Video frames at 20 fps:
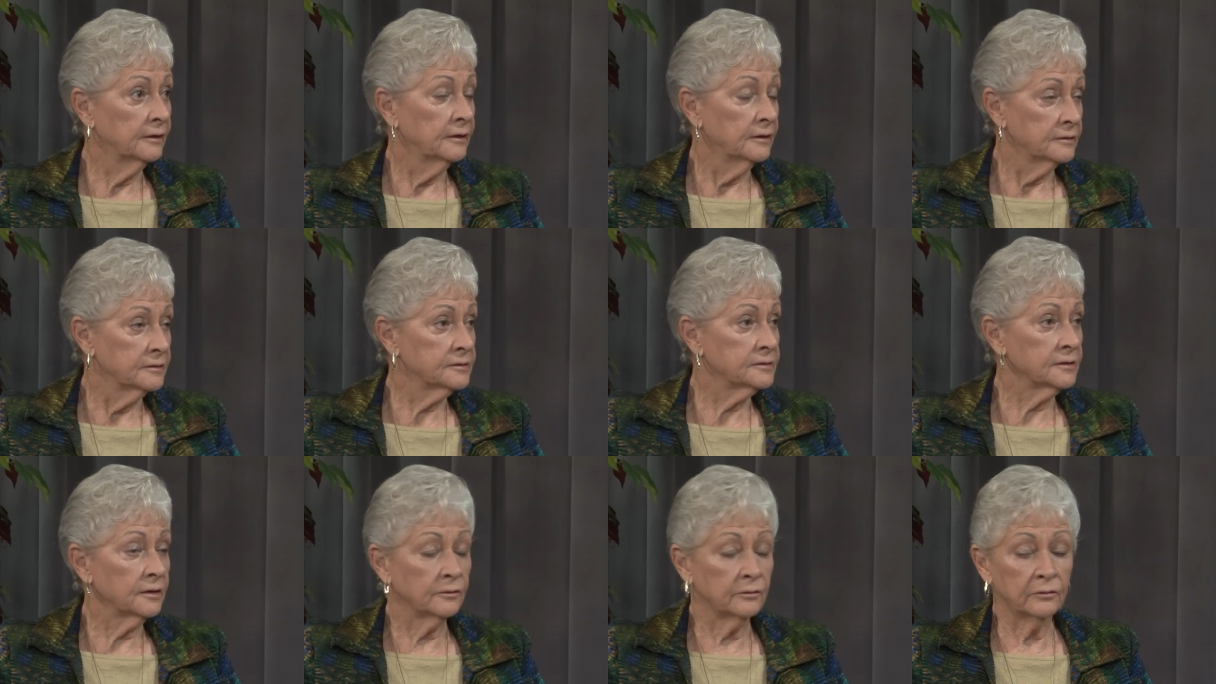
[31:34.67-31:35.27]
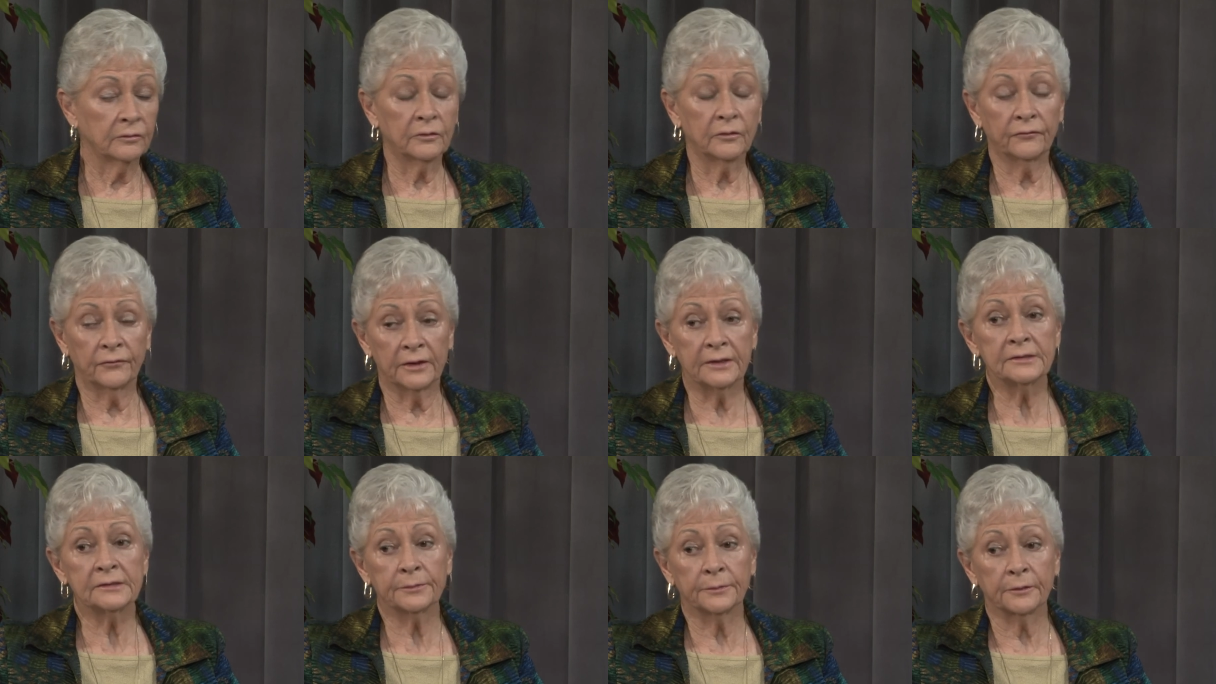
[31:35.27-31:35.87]
So the
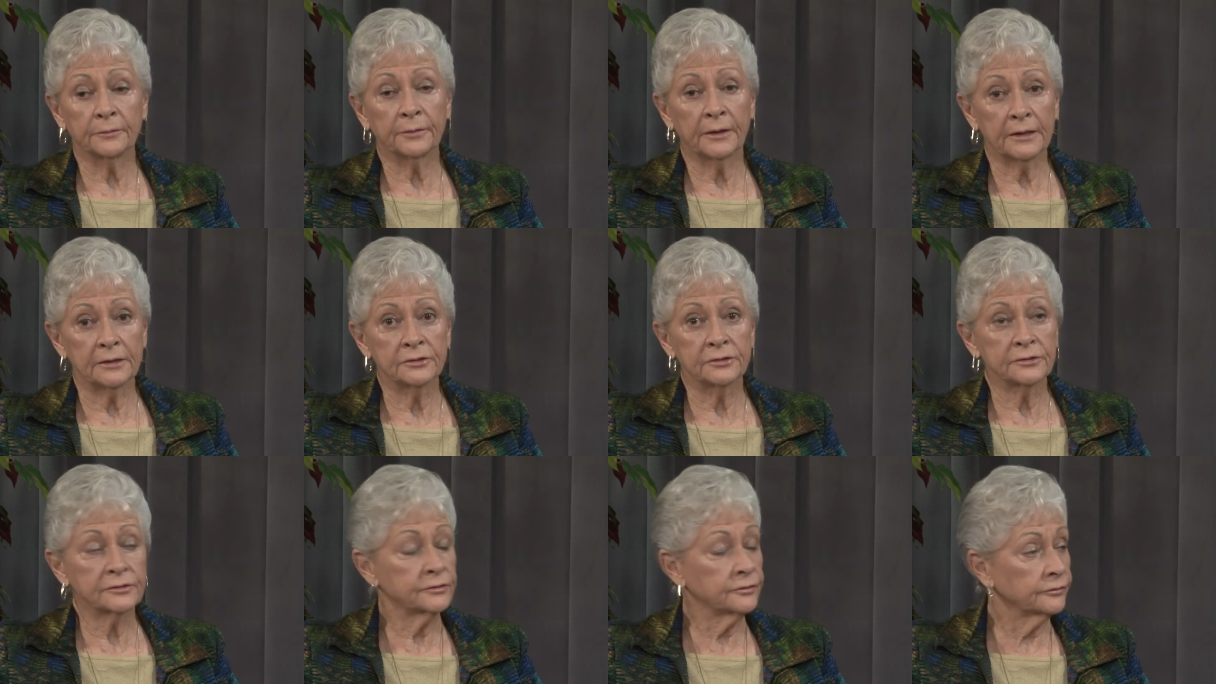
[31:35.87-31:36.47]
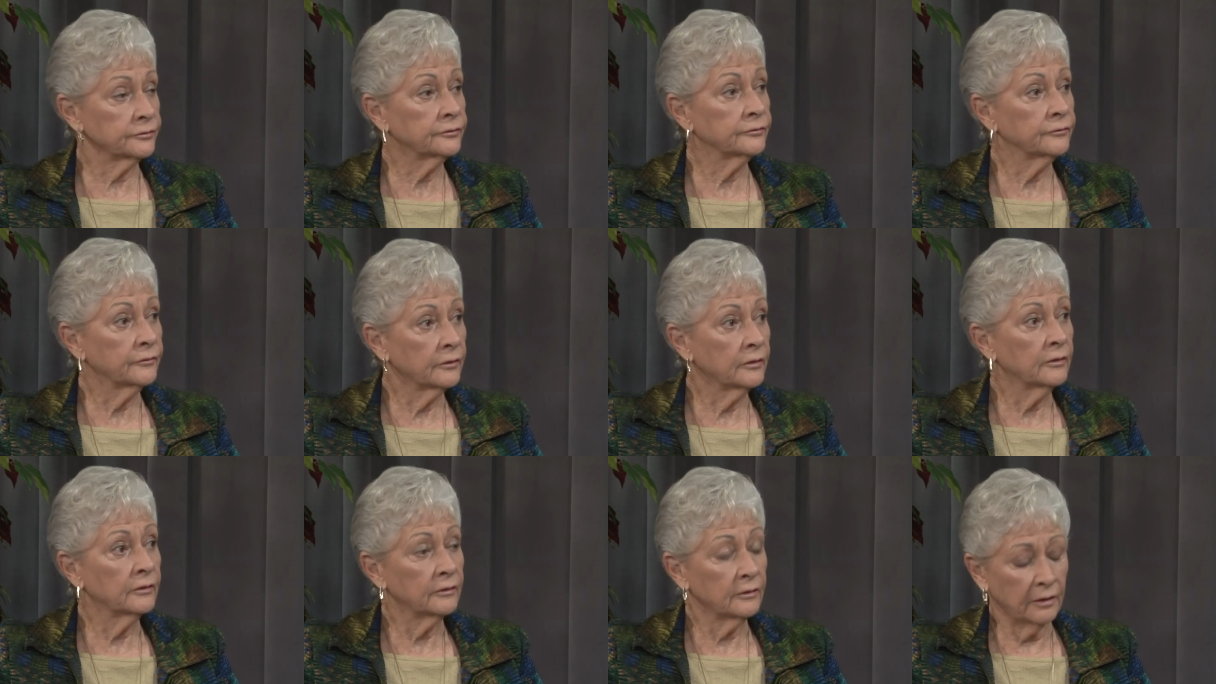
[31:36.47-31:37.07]
Facebook pages
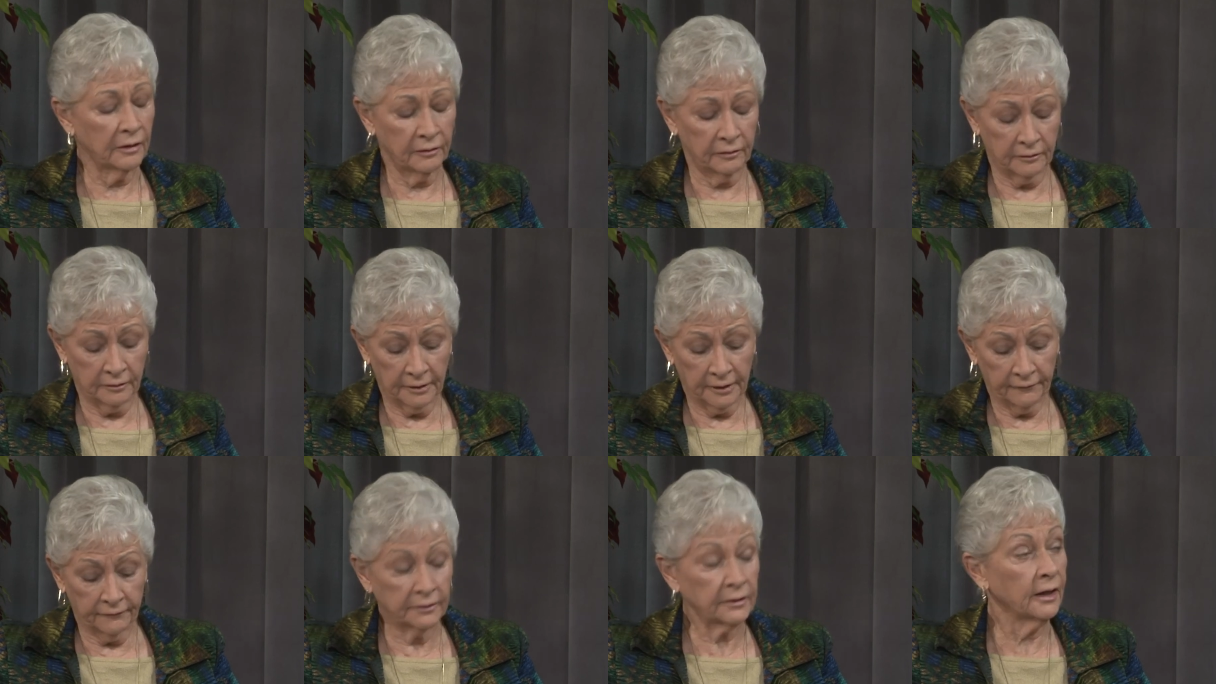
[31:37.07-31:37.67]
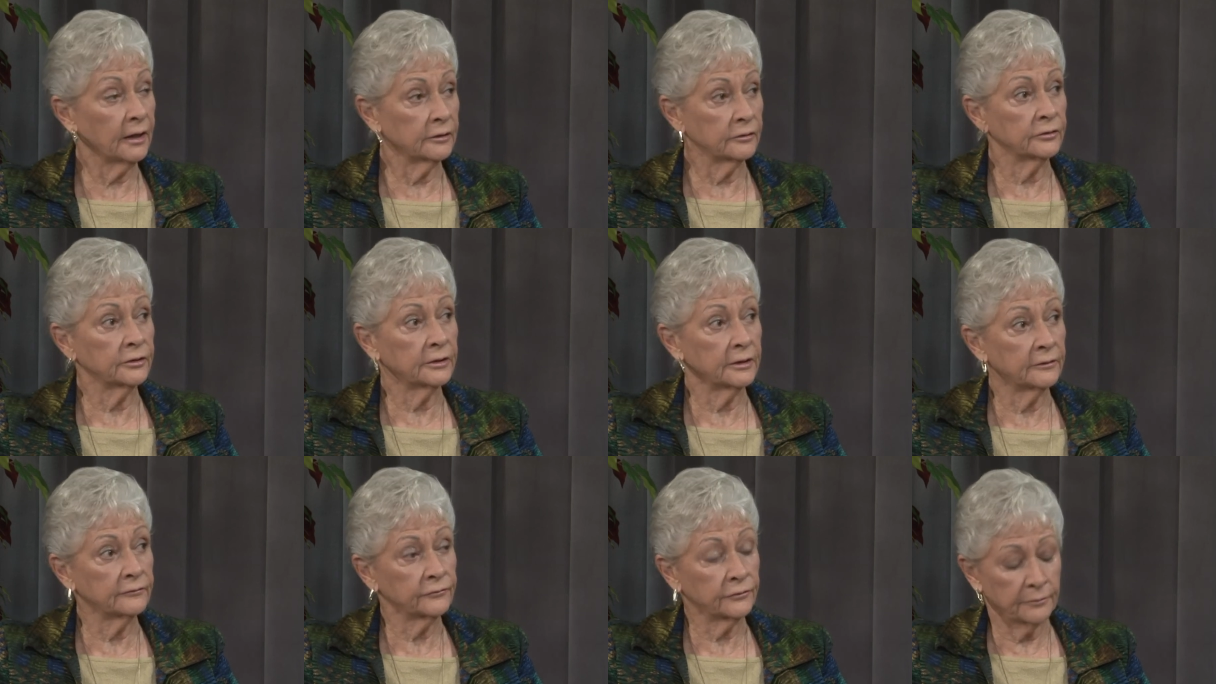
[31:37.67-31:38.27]
have a lot of good
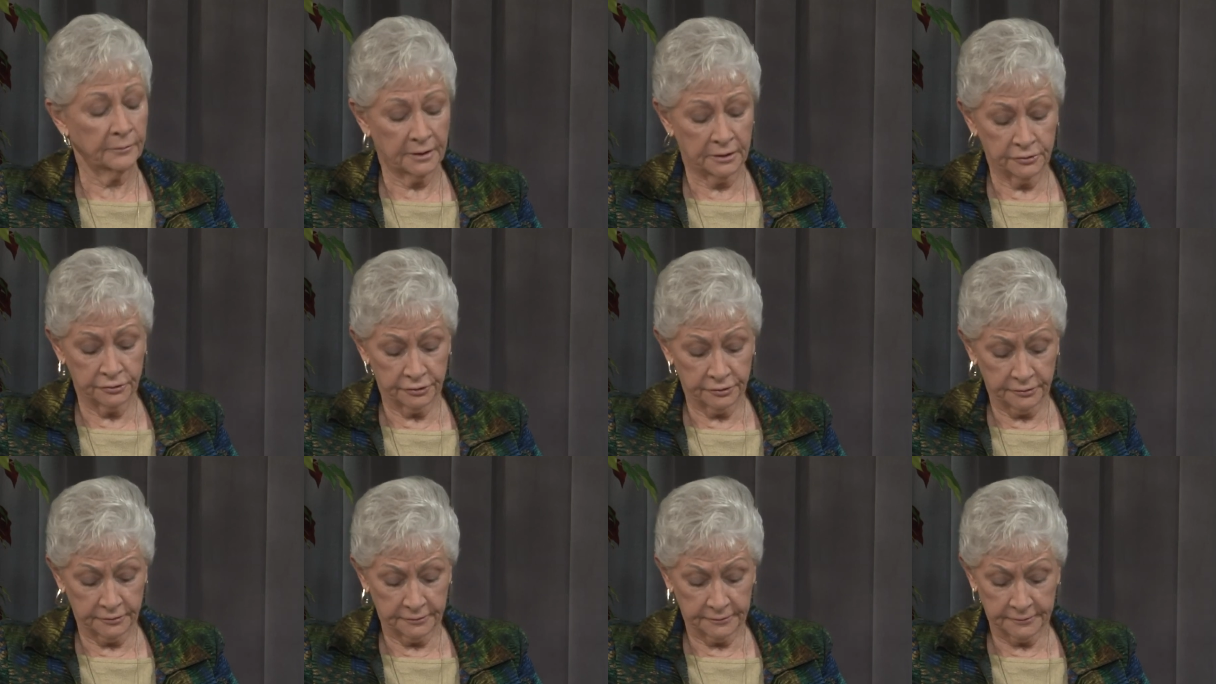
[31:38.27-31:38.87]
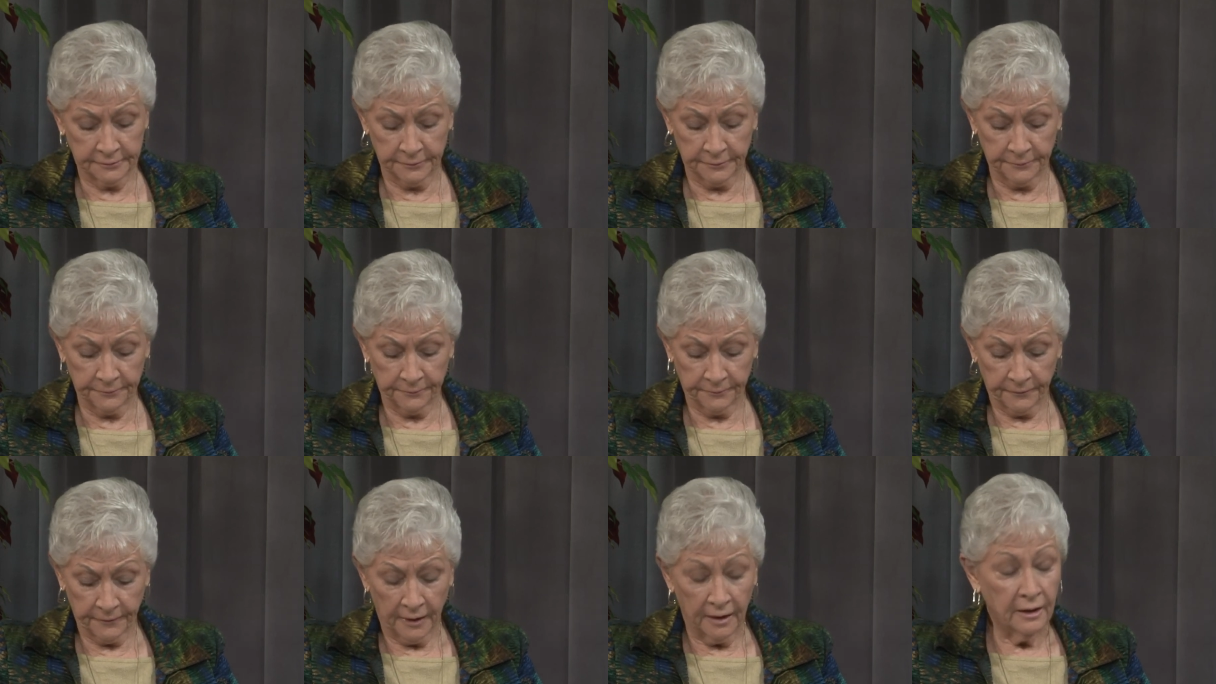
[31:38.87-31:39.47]
information, so
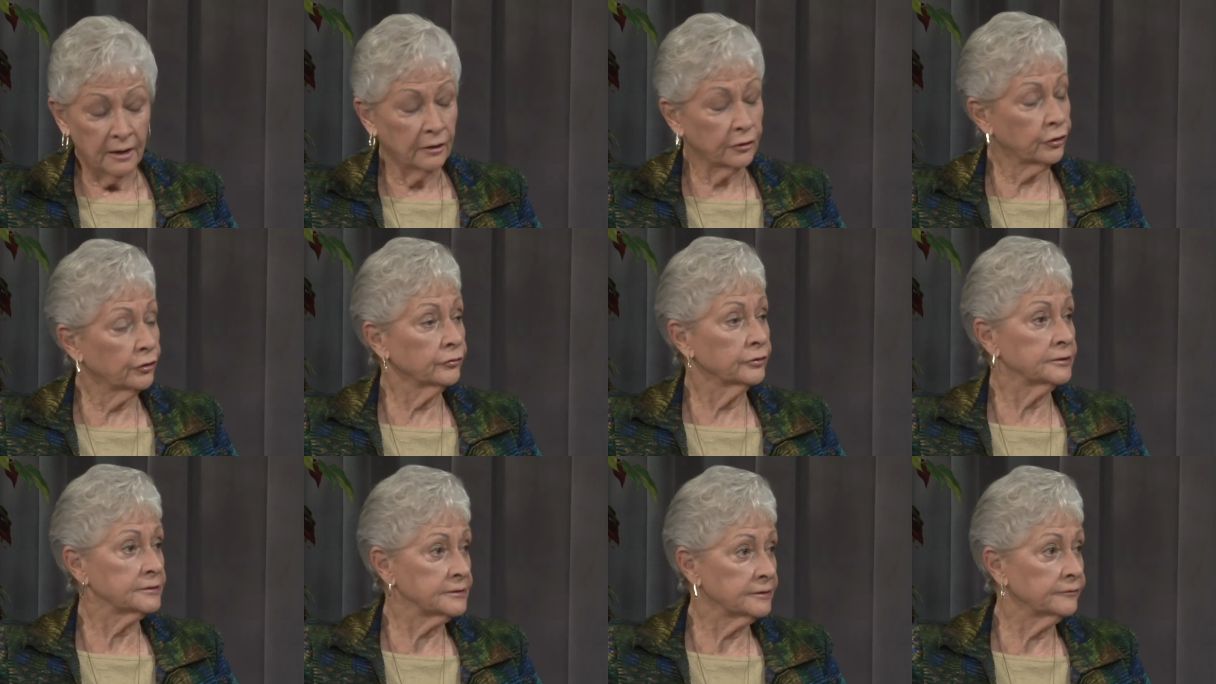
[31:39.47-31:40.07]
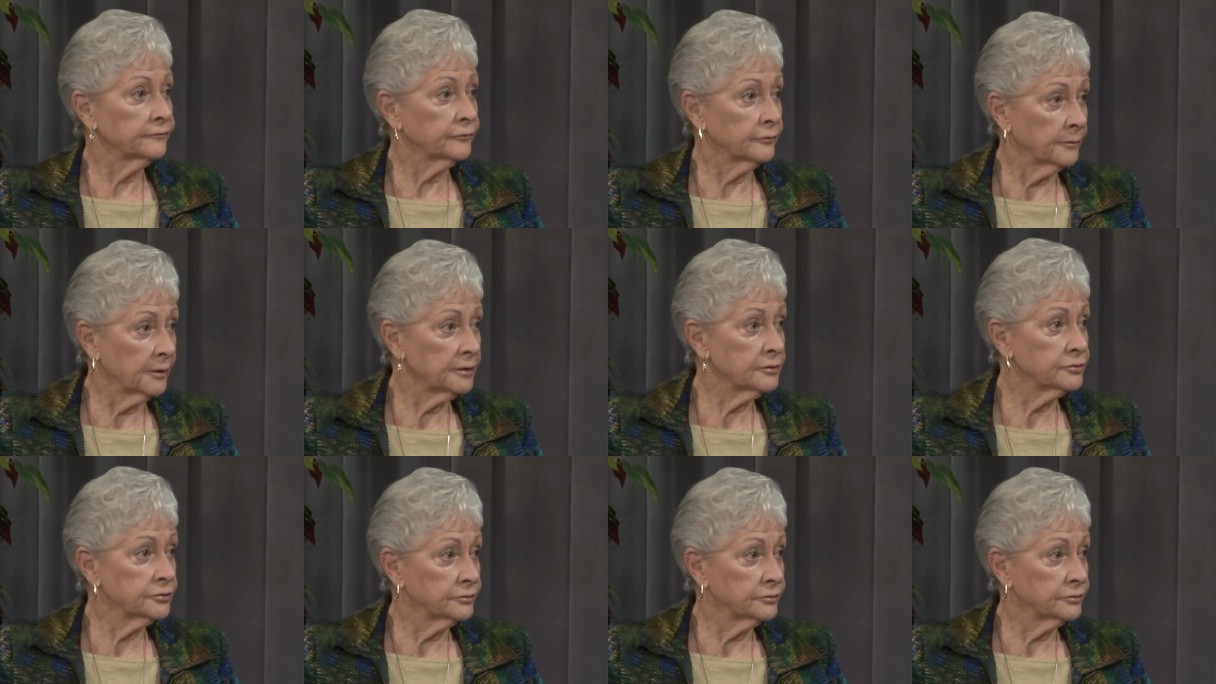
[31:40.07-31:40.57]
current information.